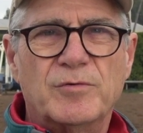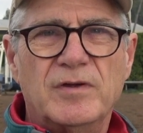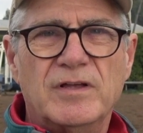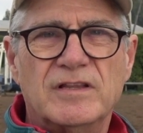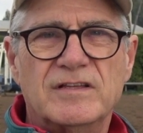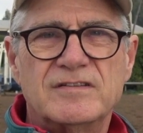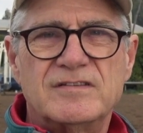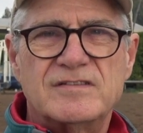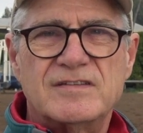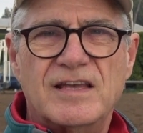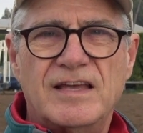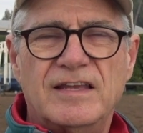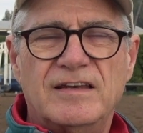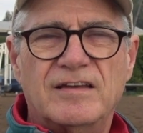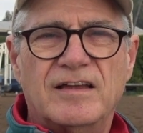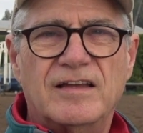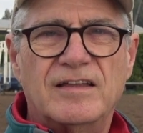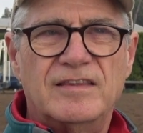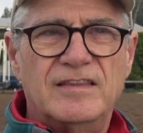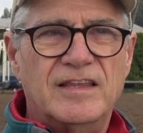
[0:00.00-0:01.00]
real estate,
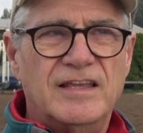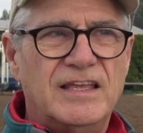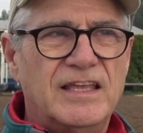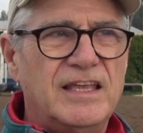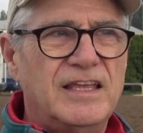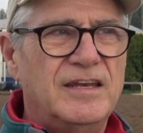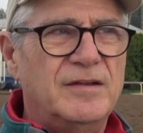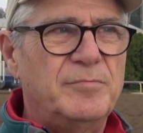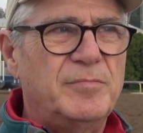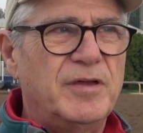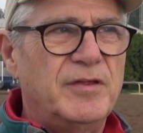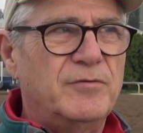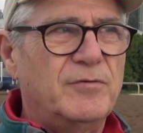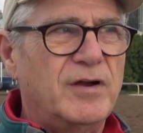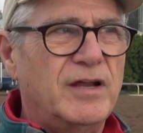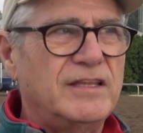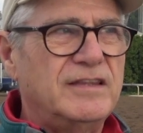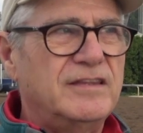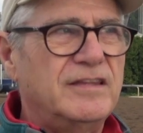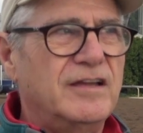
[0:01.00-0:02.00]
I think he'd have been
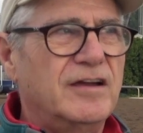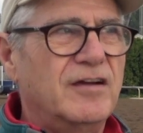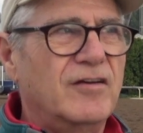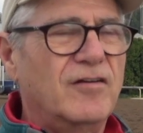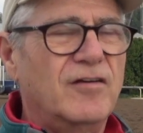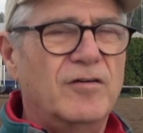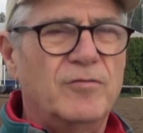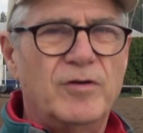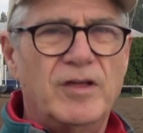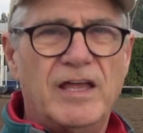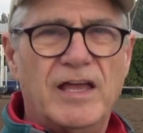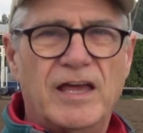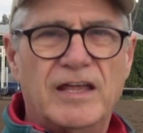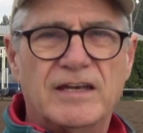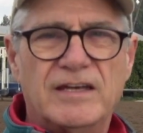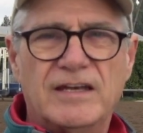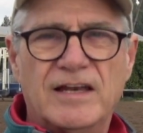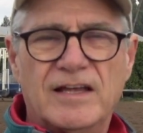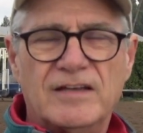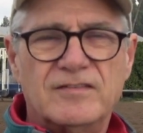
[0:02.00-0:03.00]
right there. Uh, we
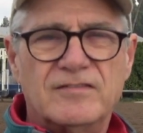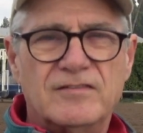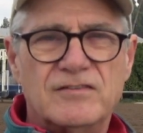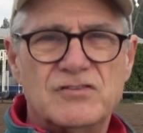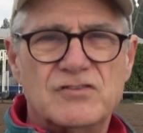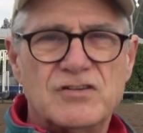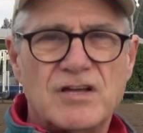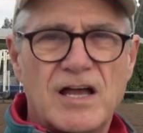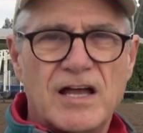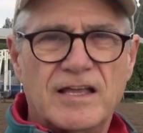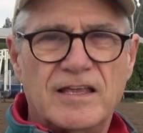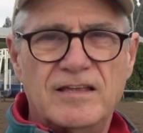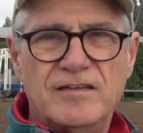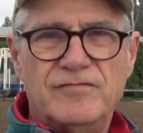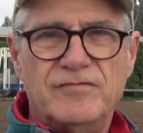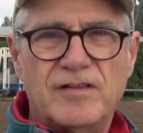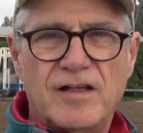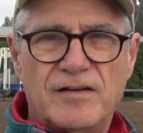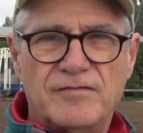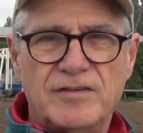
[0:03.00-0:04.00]
had an excellent jockey,
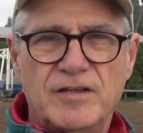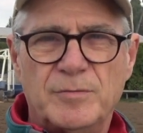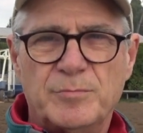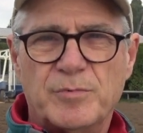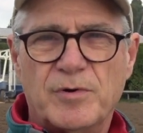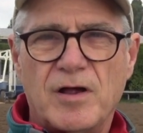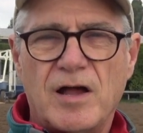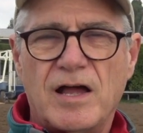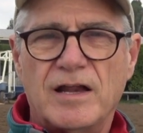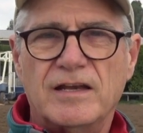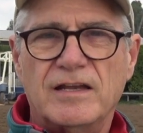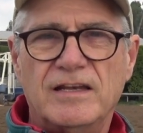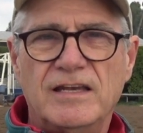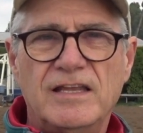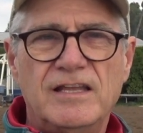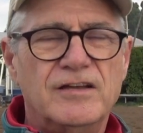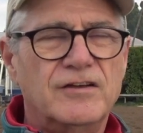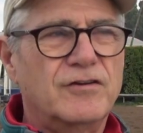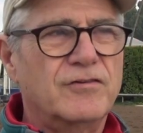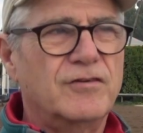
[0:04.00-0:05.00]
Flavien Prat, and
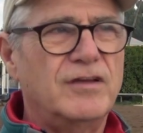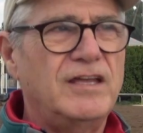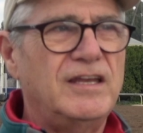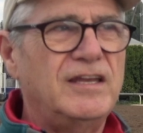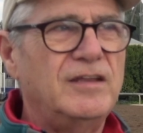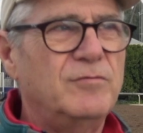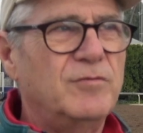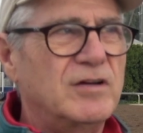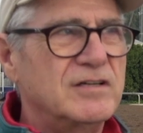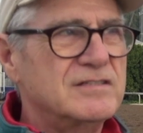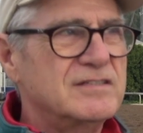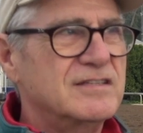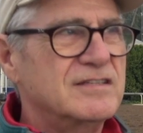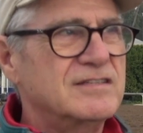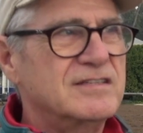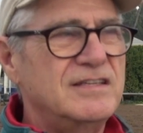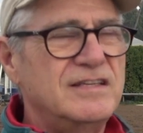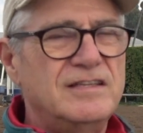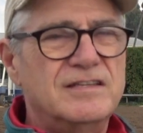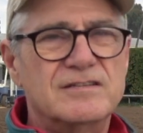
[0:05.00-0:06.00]
he agreed. He wants to
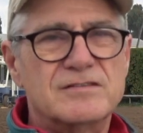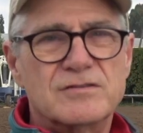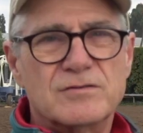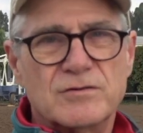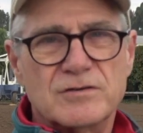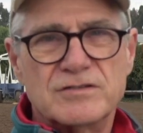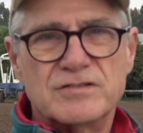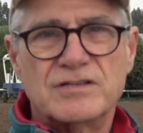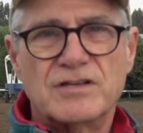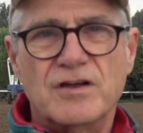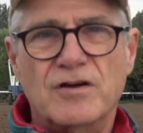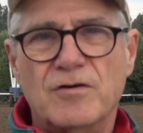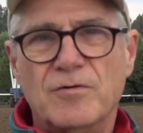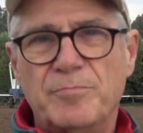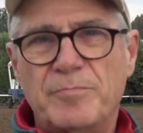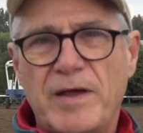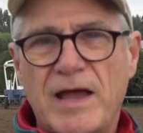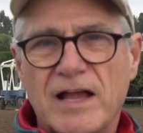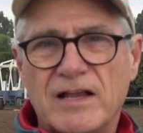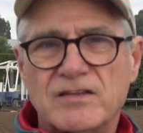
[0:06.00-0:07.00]
see this horse go
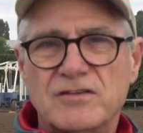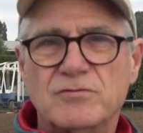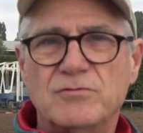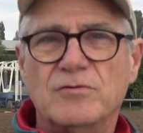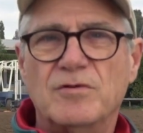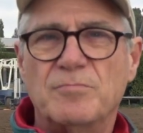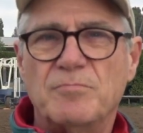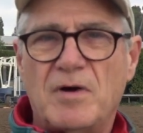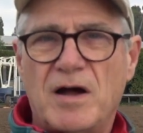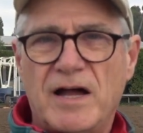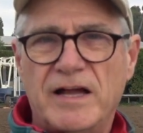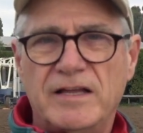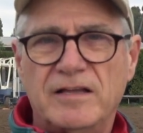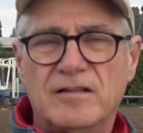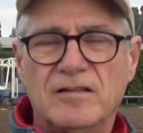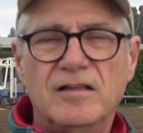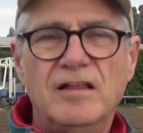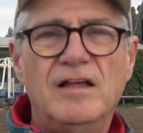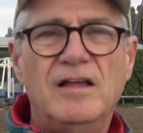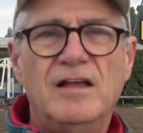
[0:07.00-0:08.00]
back to a
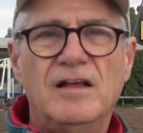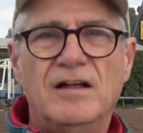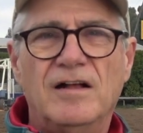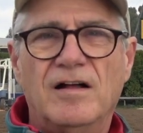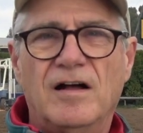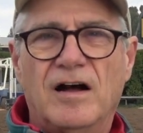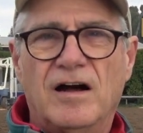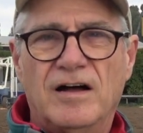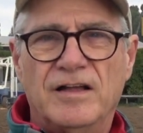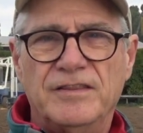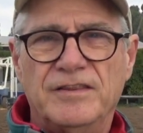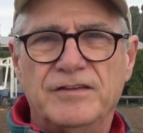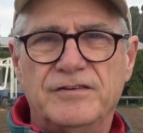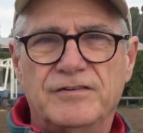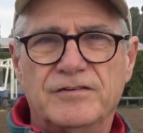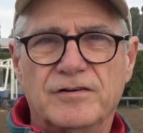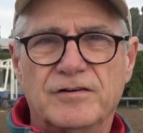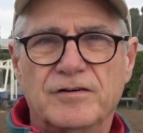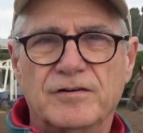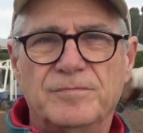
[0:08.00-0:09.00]
mile on the
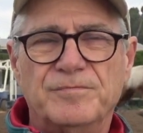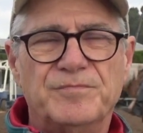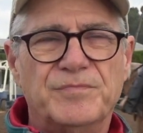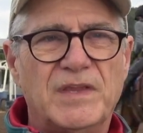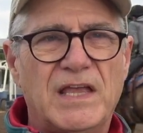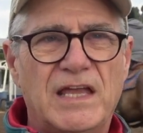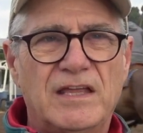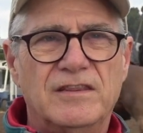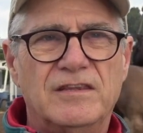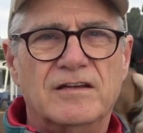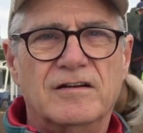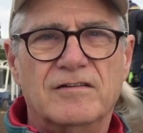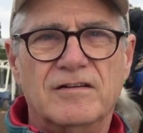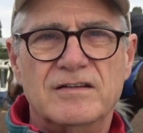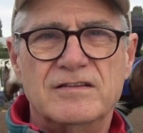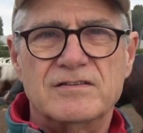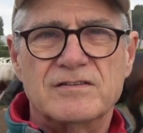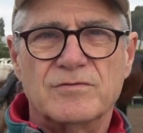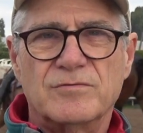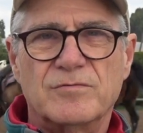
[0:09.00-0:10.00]
dirt. And there
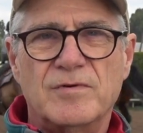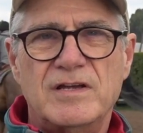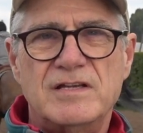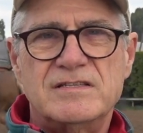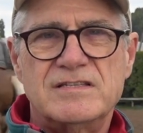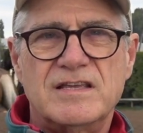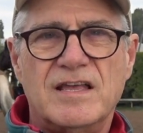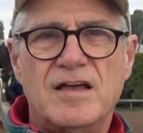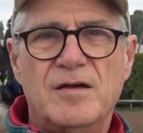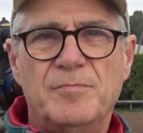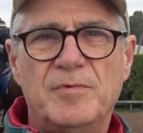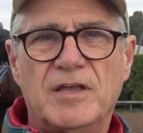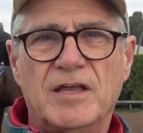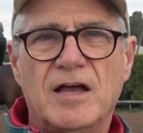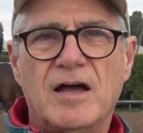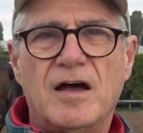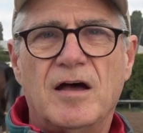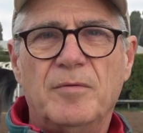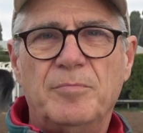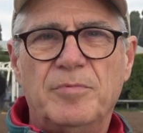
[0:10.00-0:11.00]
is a race coming
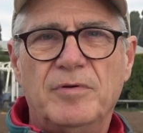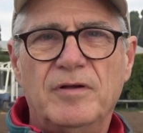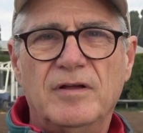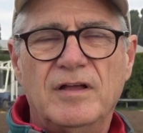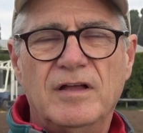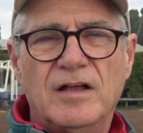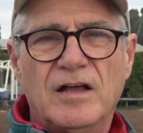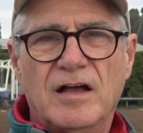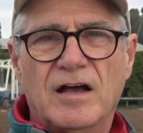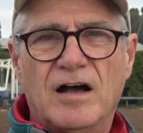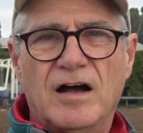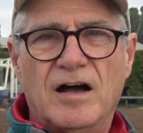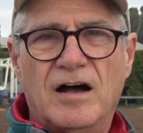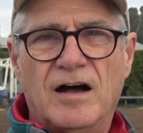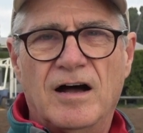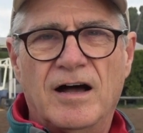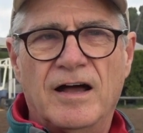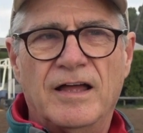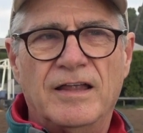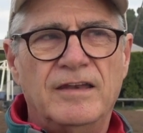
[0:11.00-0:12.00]
up
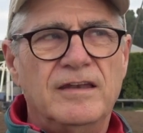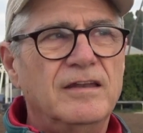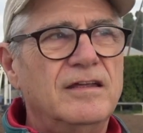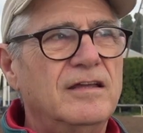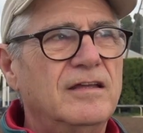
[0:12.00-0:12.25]
on